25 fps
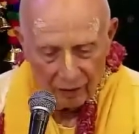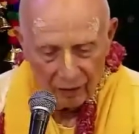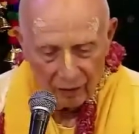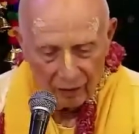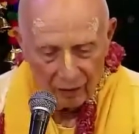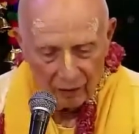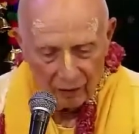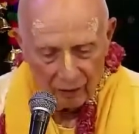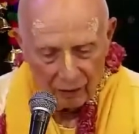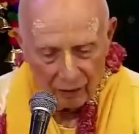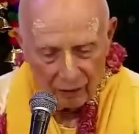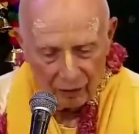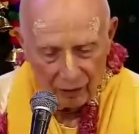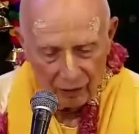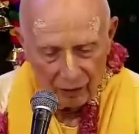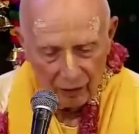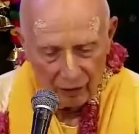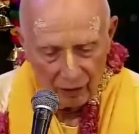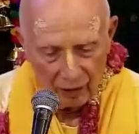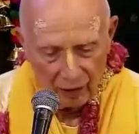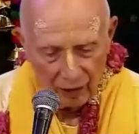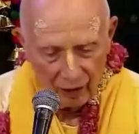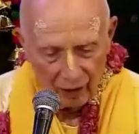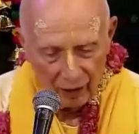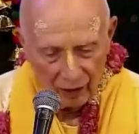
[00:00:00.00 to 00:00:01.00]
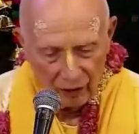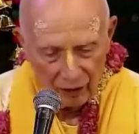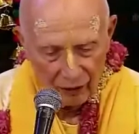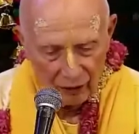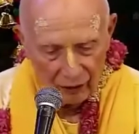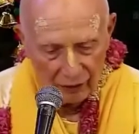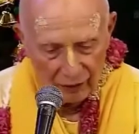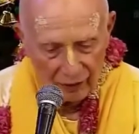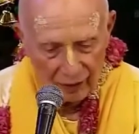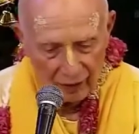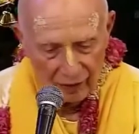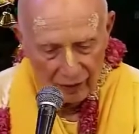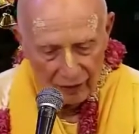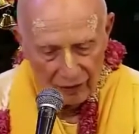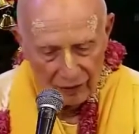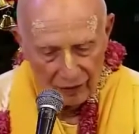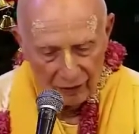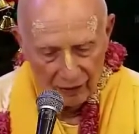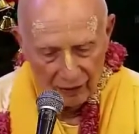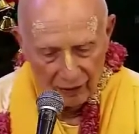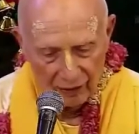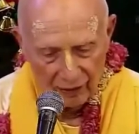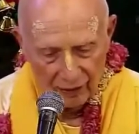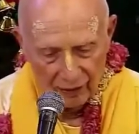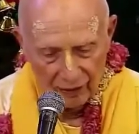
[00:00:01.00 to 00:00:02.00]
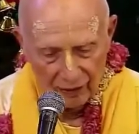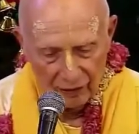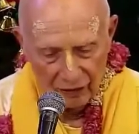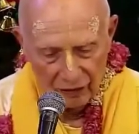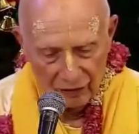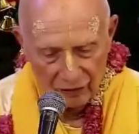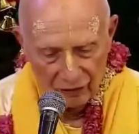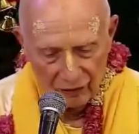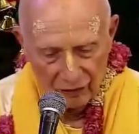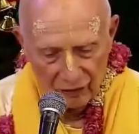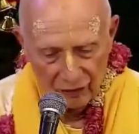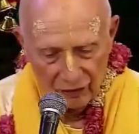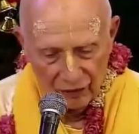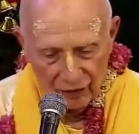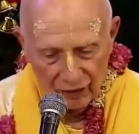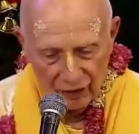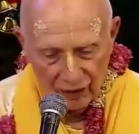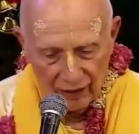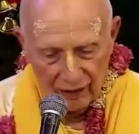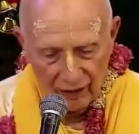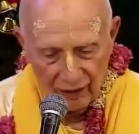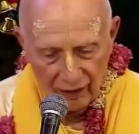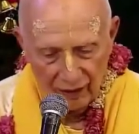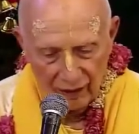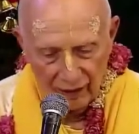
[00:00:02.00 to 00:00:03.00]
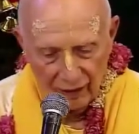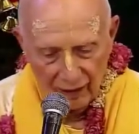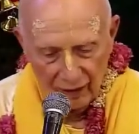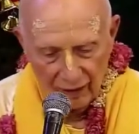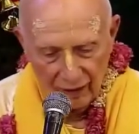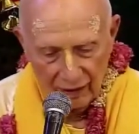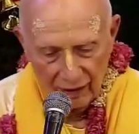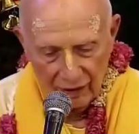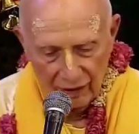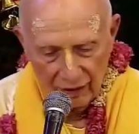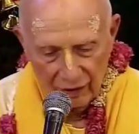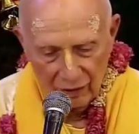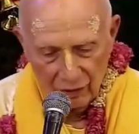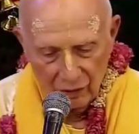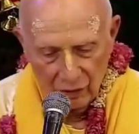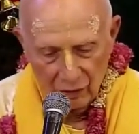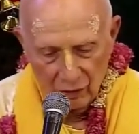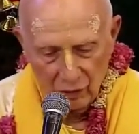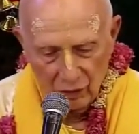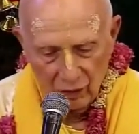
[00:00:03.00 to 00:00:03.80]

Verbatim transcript: The word Agyuktasya in this verse indicates